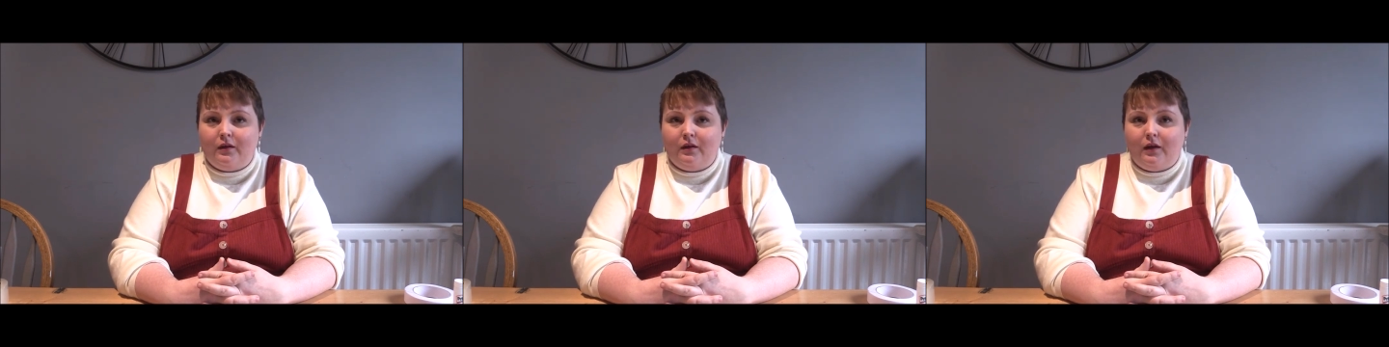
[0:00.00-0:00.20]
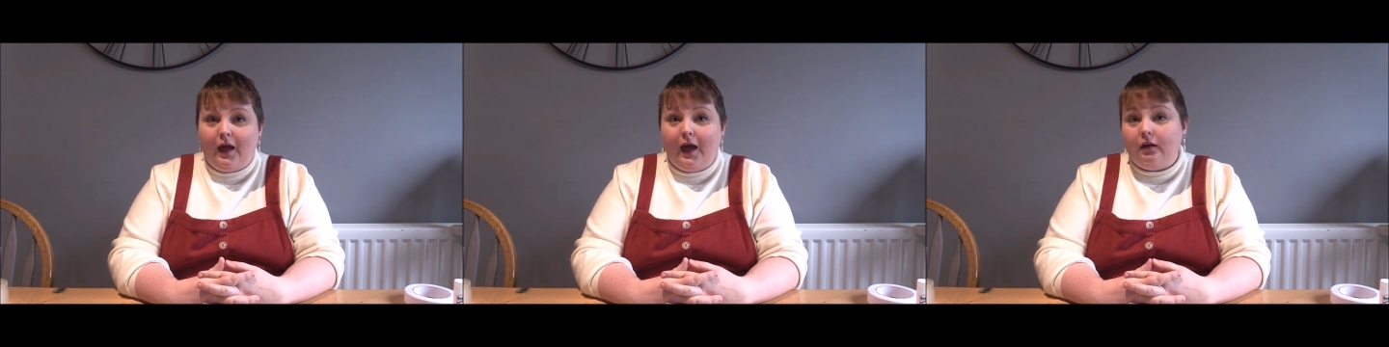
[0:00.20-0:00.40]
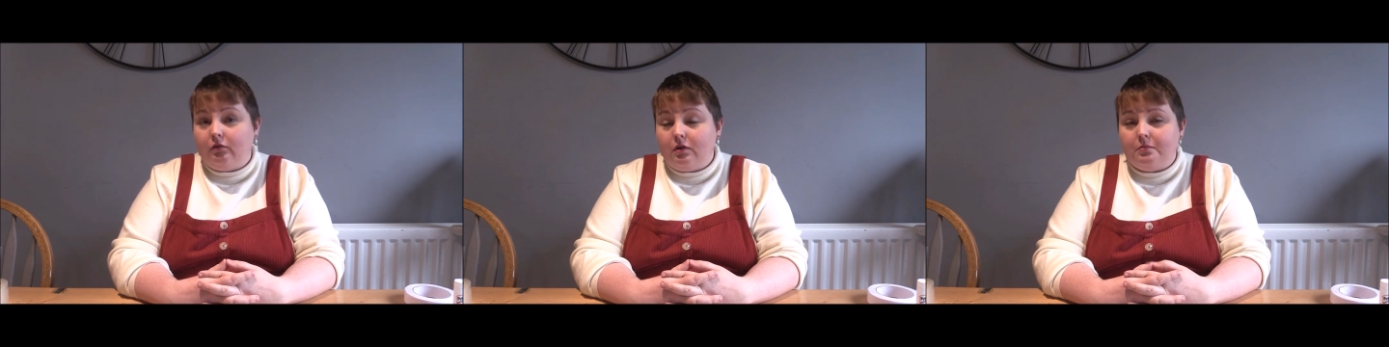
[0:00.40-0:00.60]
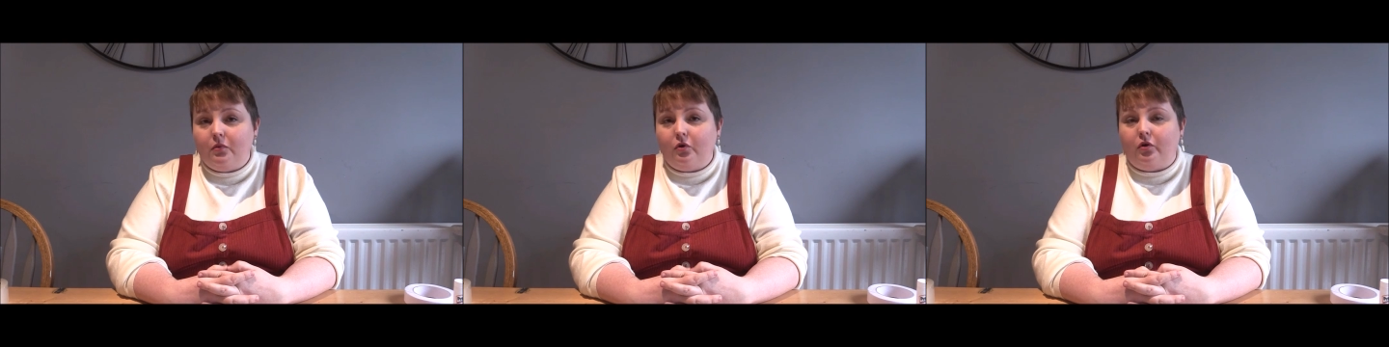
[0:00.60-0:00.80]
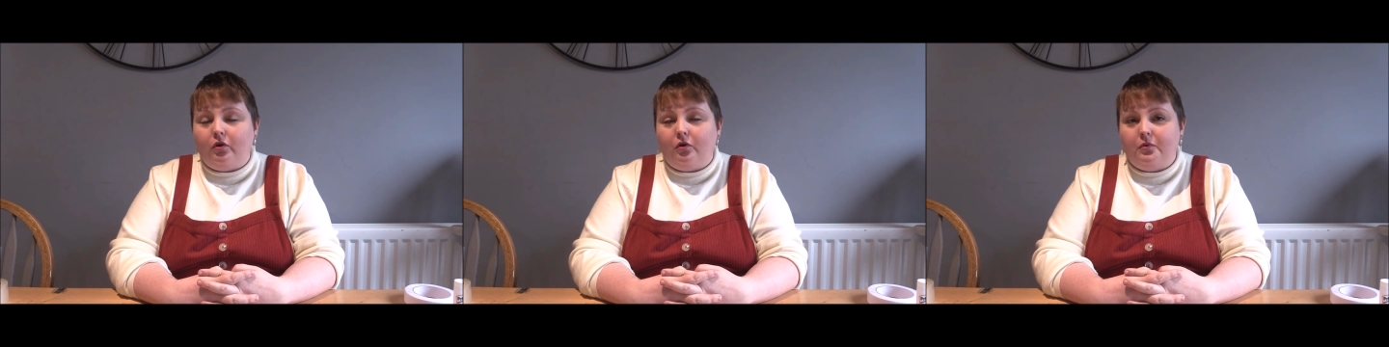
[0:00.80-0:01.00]
Henry
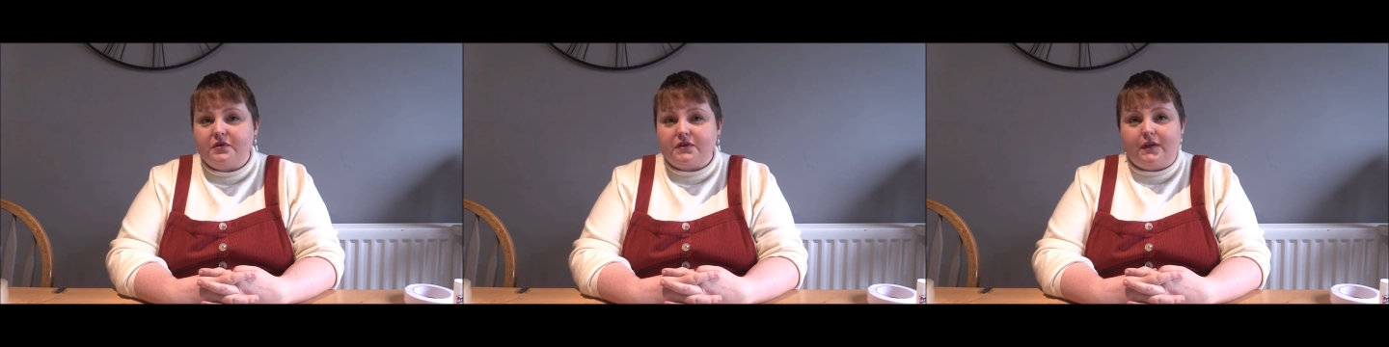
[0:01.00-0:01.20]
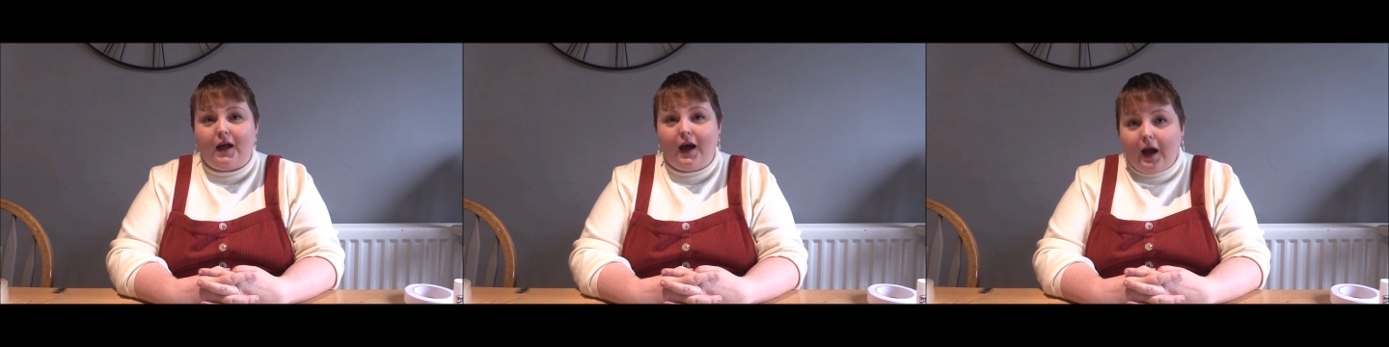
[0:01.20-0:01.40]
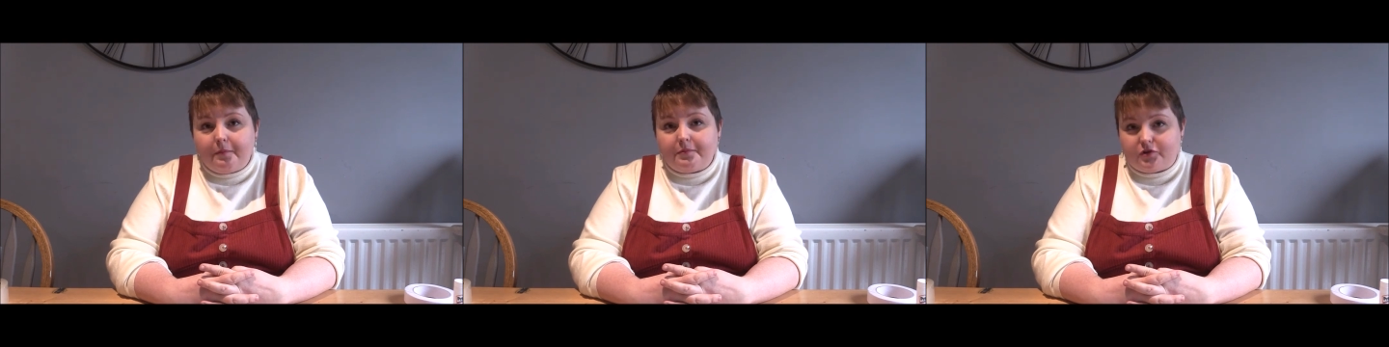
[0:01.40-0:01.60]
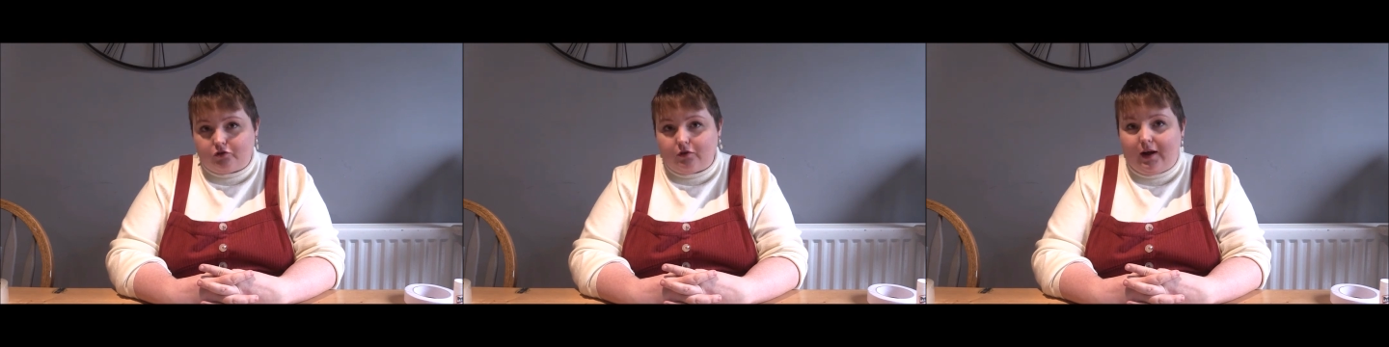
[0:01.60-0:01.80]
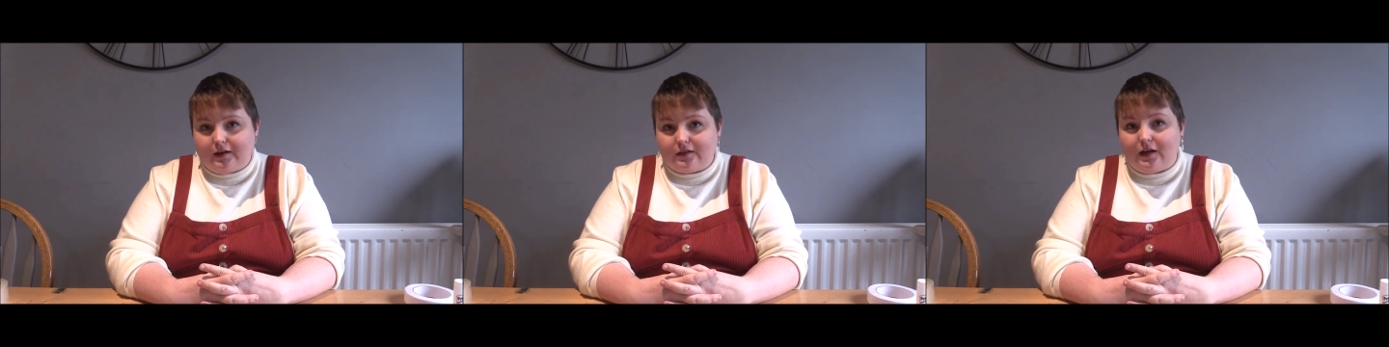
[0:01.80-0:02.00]
Moore was an
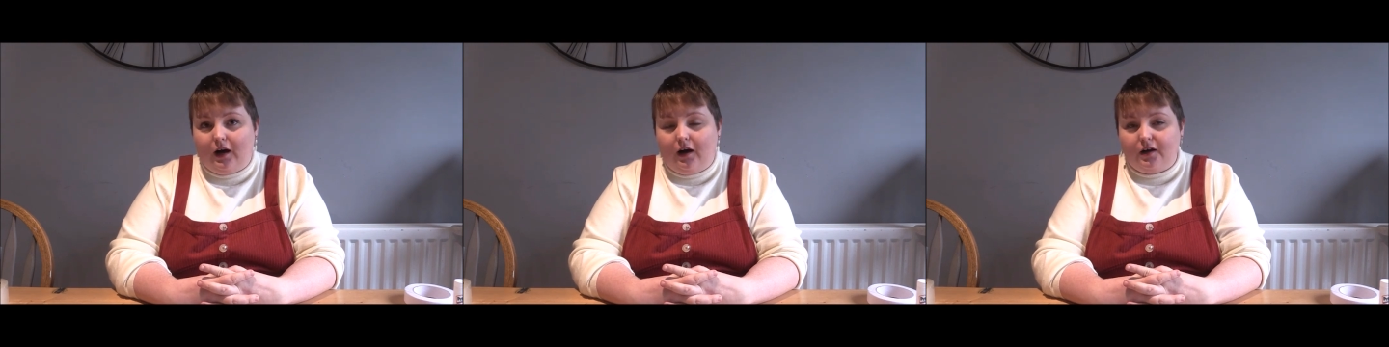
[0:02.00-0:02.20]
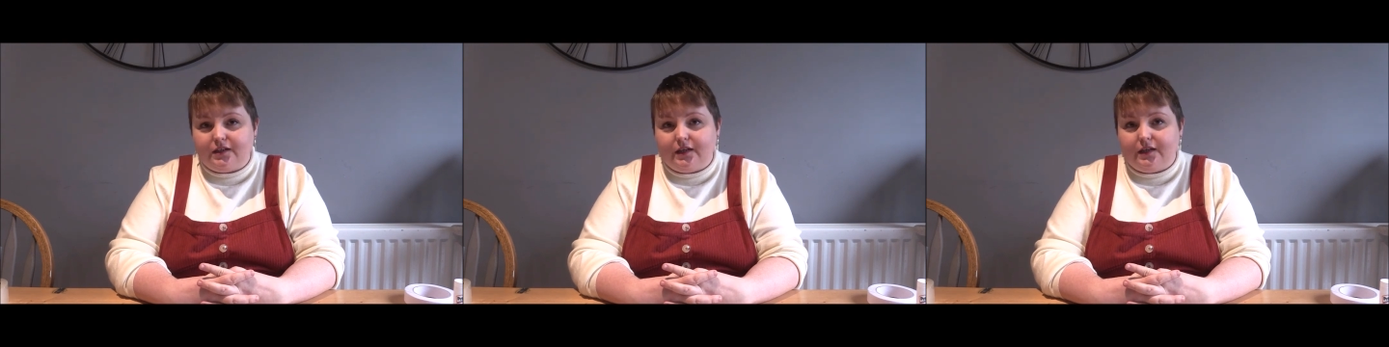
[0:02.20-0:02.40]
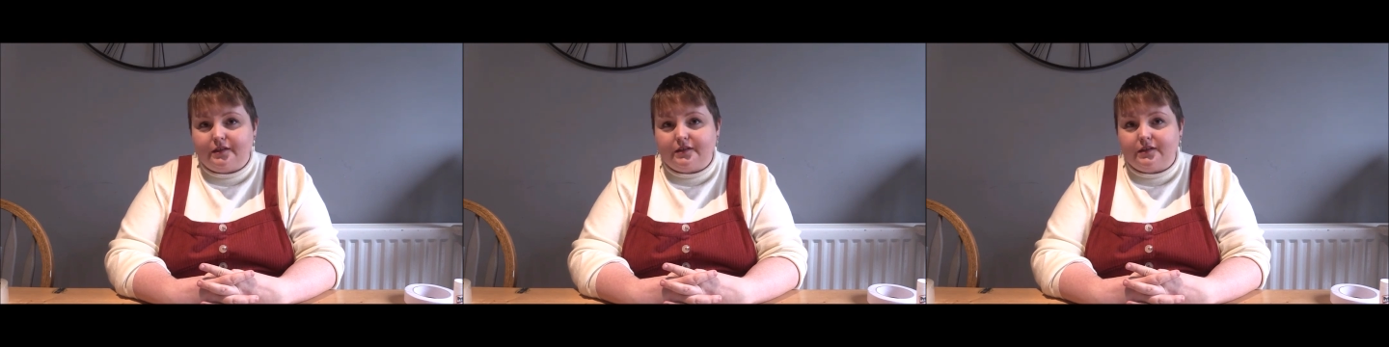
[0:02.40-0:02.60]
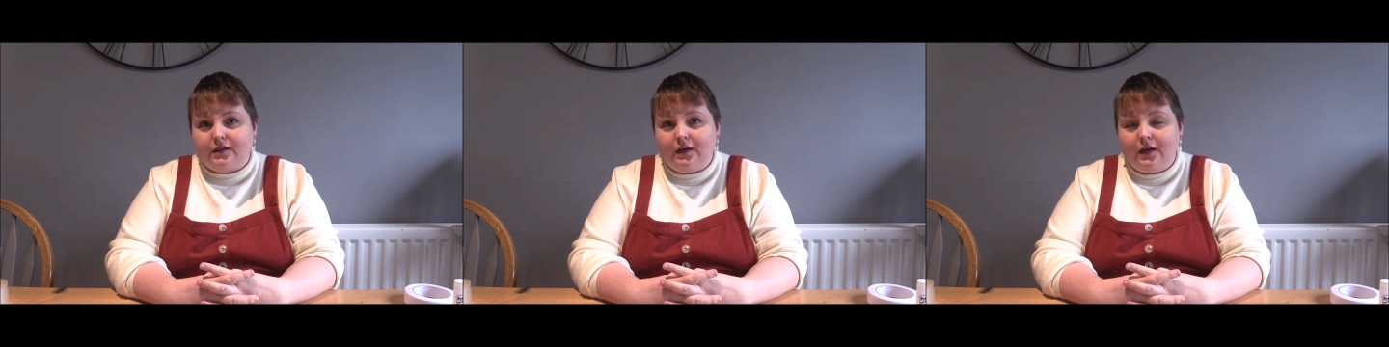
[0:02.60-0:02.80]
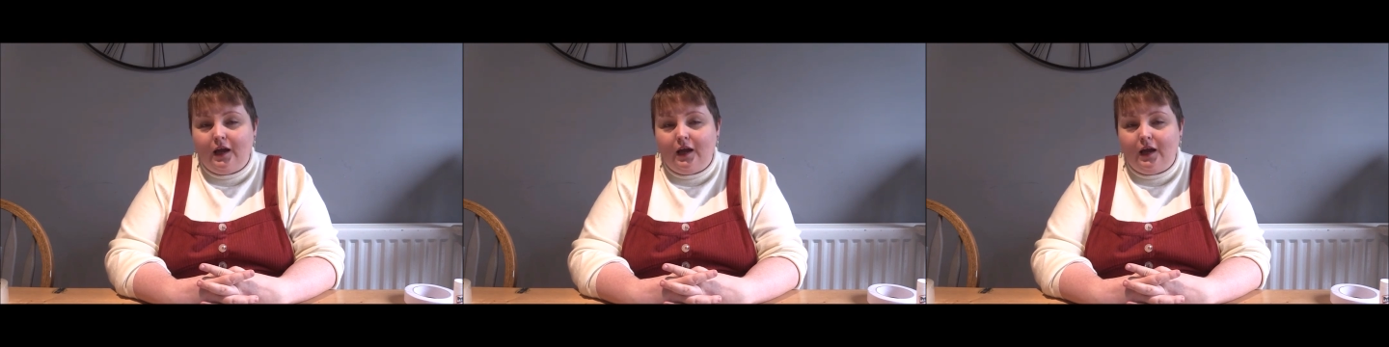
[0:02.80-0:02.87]
abstract artist,